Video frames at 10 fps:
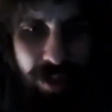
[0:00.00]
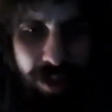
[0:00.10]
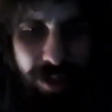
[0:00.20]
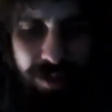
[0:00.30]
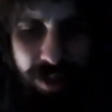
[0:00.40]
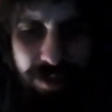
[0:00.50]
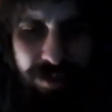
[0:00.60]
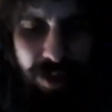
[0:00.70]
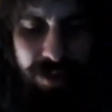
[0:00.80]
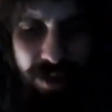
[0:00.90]
it's
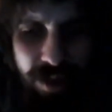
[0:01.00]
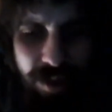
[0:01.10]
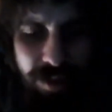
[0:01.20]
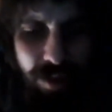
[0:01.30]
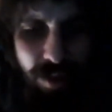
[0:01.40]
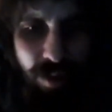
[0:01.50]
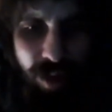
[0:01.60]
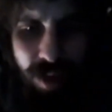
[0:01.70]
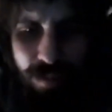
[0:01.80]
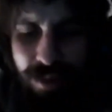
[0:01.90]
not that
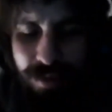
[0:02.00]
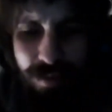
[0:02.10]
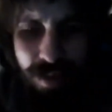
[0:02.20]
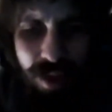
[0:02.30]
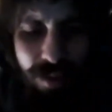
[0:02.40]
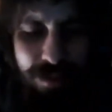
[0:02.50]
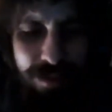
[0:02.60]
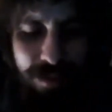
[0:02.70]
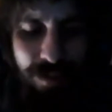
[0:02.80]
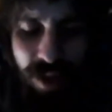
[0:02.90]
helping
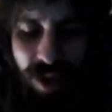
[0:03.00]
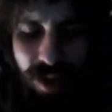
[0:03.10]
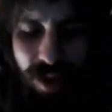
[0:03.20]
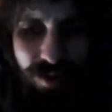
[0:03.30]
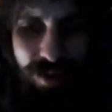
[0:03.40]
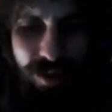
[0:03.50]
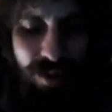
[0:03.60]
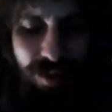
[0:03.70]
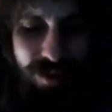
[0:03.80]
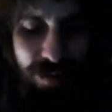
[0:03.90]
people out
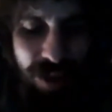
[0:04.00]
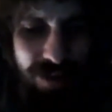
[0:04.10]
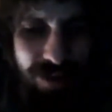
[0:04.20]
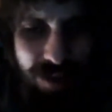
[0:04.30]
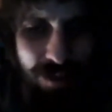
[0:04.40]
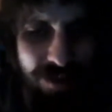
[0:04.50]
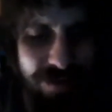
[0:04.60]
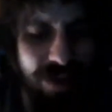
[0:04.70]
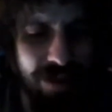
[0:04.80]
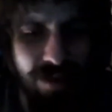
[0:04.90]
is a bad thing, but it's
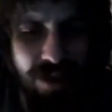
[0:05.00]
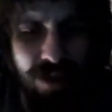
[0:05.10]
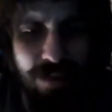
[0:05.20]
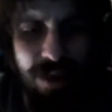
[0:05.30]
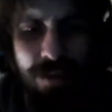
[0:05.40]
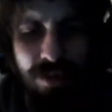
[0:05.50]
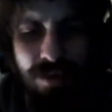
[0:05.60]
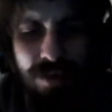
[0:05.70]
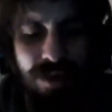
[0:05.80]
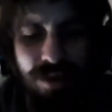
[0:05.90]
like you're going to be
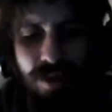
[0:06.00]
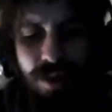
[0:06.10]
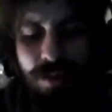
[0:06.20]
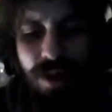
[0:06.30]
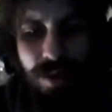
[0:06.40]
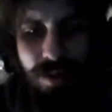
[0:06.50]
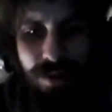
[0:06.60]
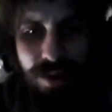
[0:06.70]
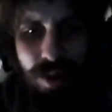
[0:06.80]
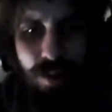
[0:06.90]
hypocritical about
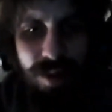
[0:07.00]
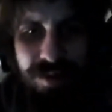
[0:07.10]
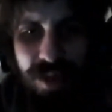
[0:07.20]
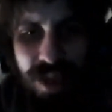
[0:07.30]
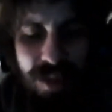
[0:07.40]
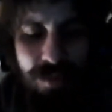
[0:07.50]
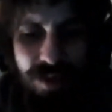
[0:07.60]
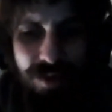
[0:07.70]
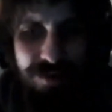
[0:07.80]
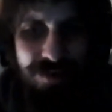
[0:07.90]
what the aim
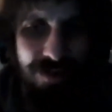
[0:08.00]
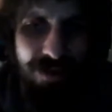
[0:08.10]
is.